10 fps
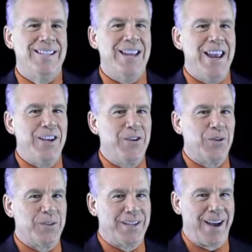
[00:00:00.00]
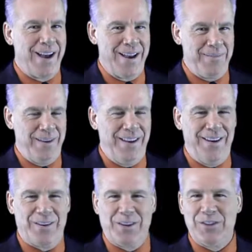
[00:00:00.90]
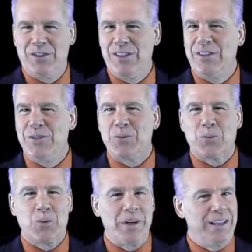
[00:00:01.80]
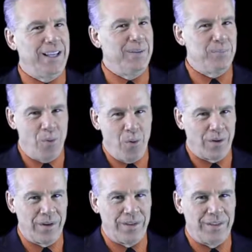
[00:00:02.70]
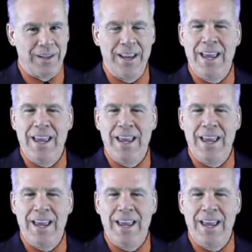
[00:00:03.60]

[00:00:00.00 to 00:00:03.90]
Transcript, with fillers: take your time here because this is really important